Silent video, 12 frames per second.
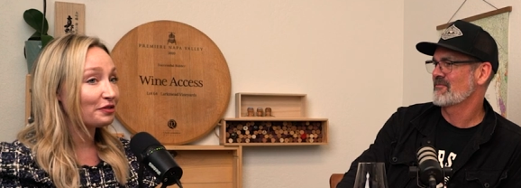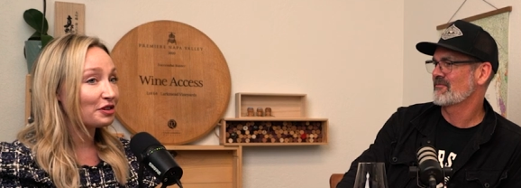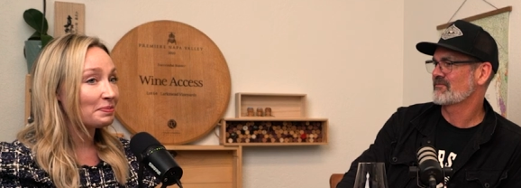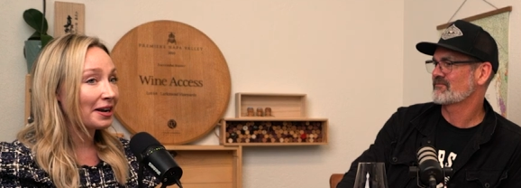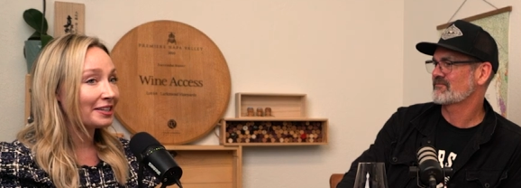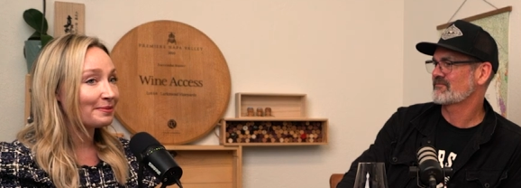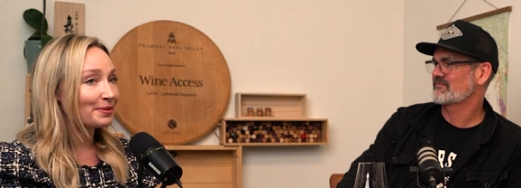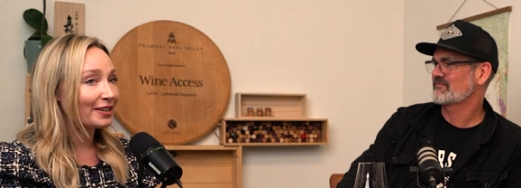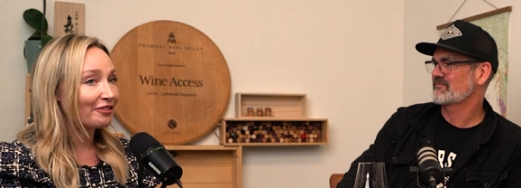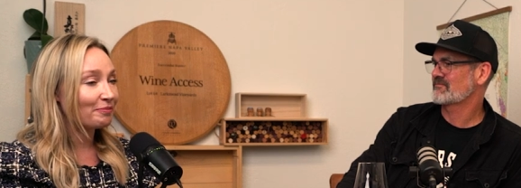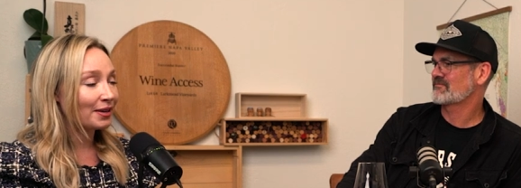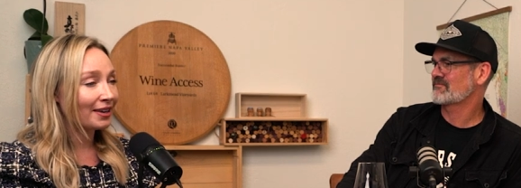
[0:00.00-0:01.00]
Speaker 1: It reminded me of
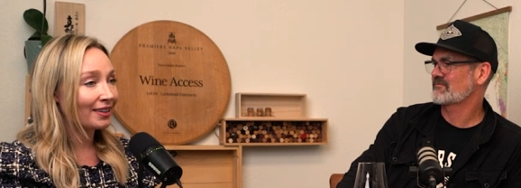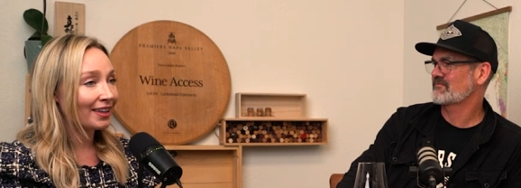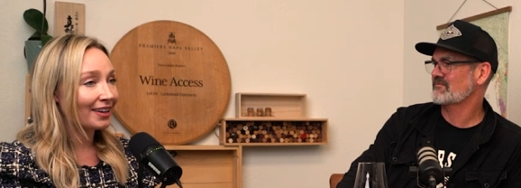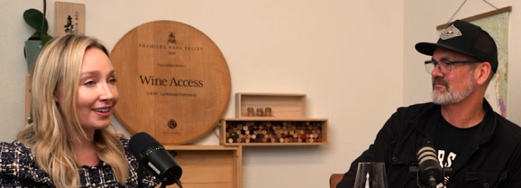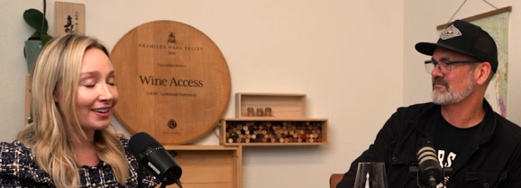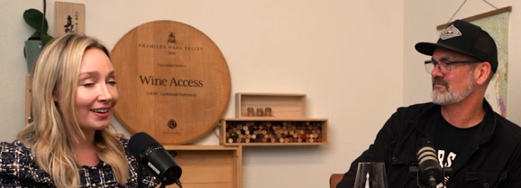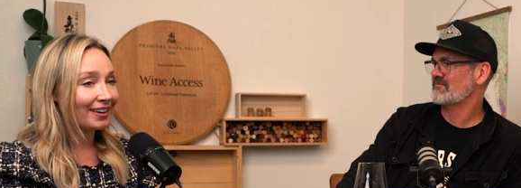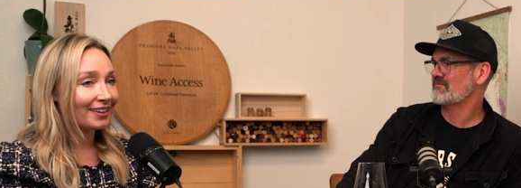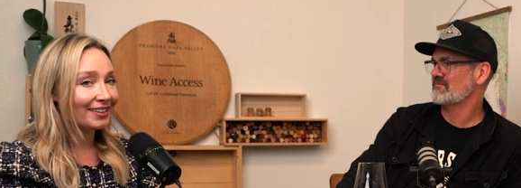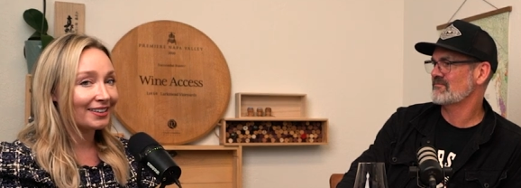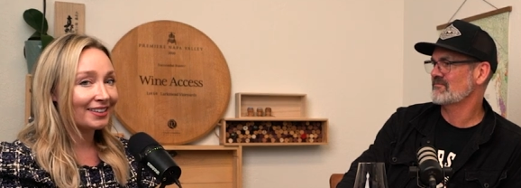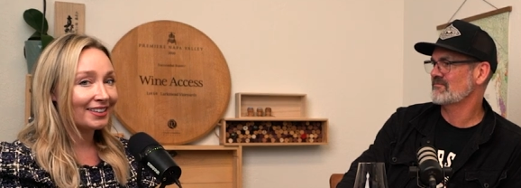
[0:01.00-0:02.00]
being like
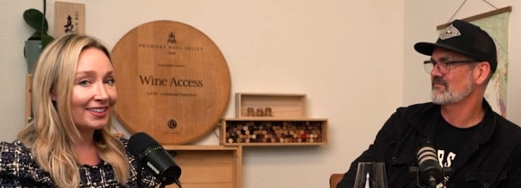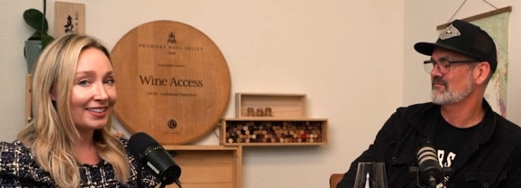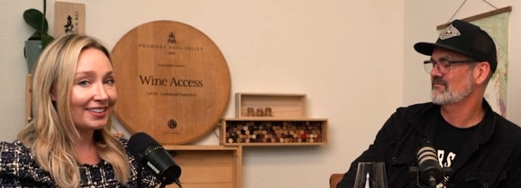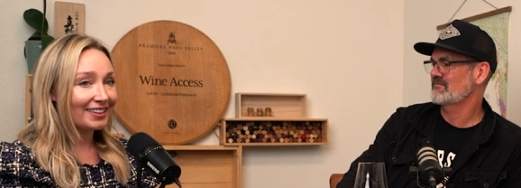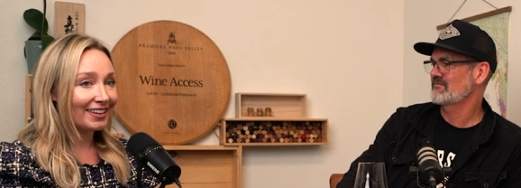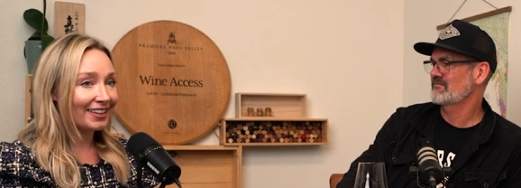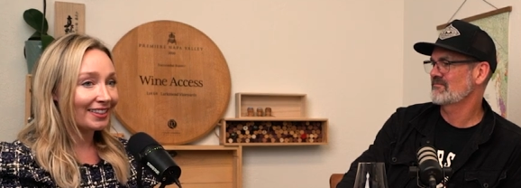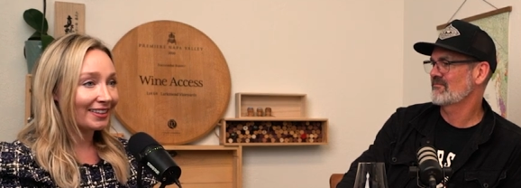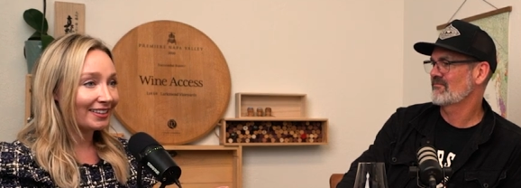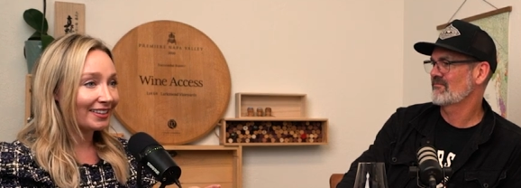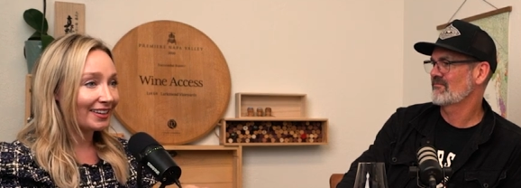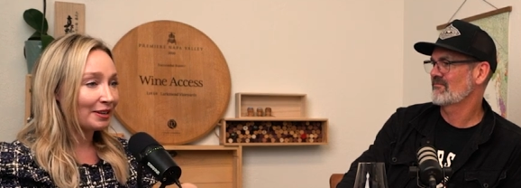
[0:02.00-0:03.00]
in
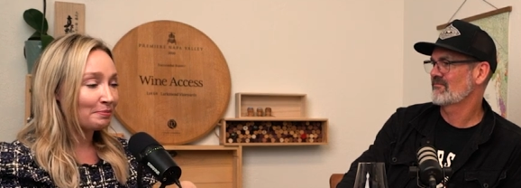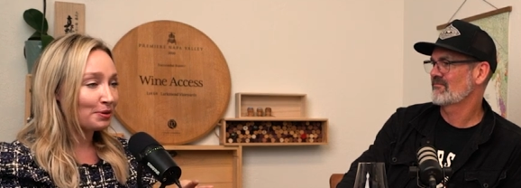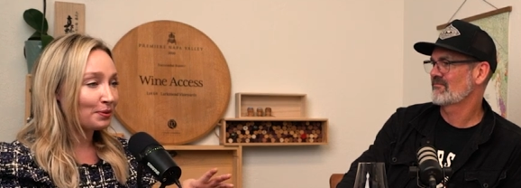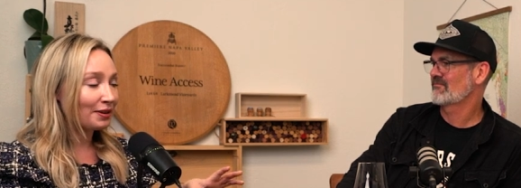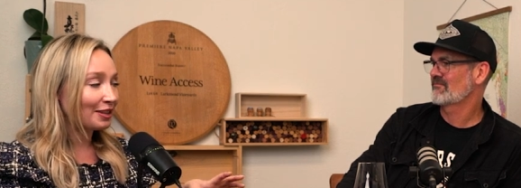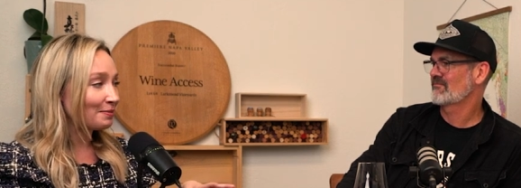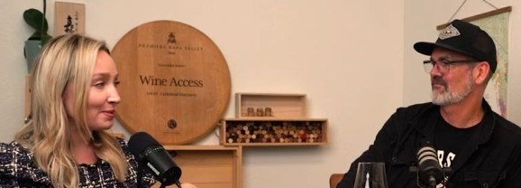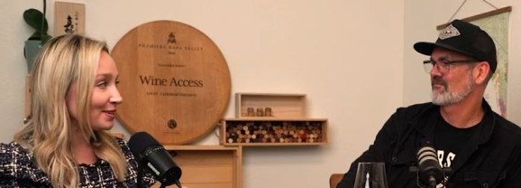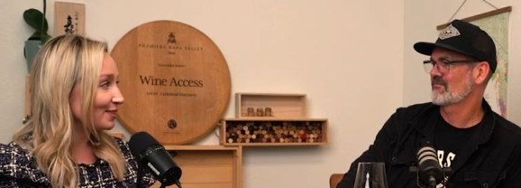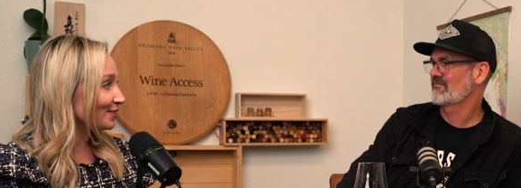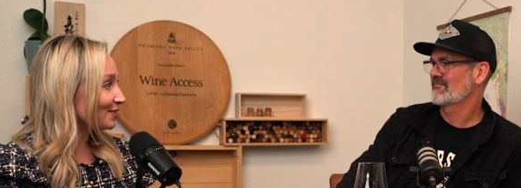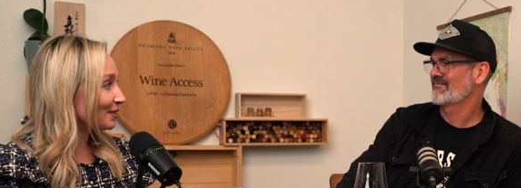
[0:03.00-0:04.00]
Beauty and the Beast
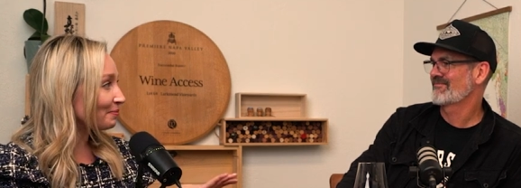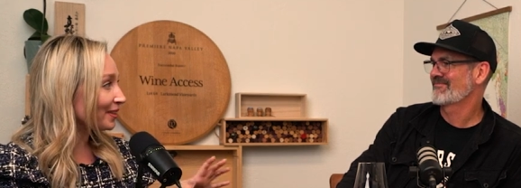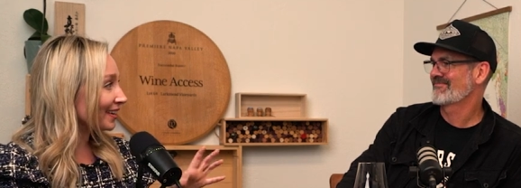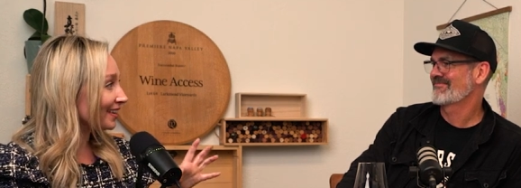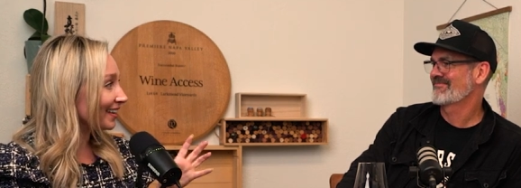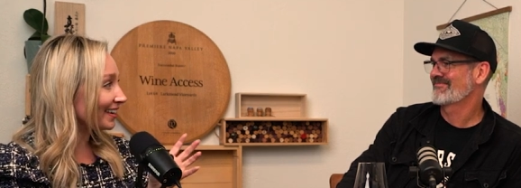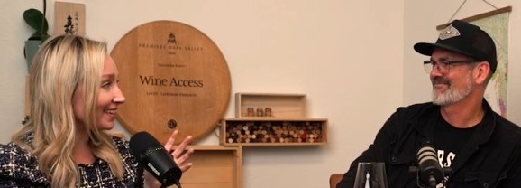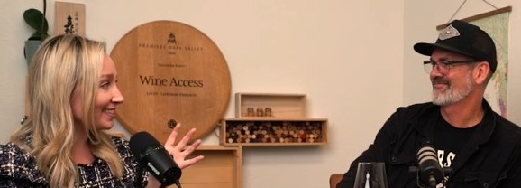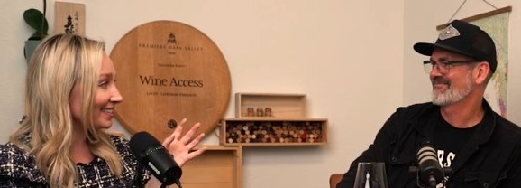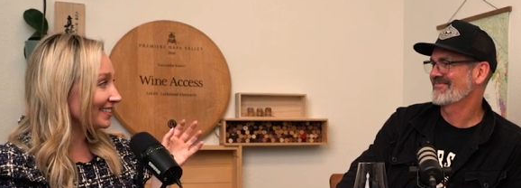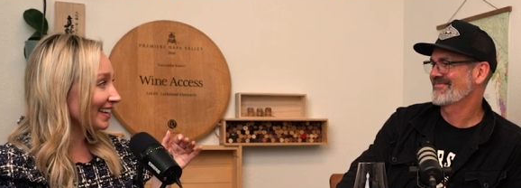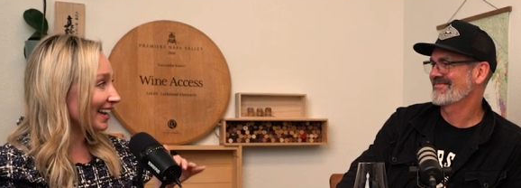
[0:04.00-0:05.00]
or something. Like it just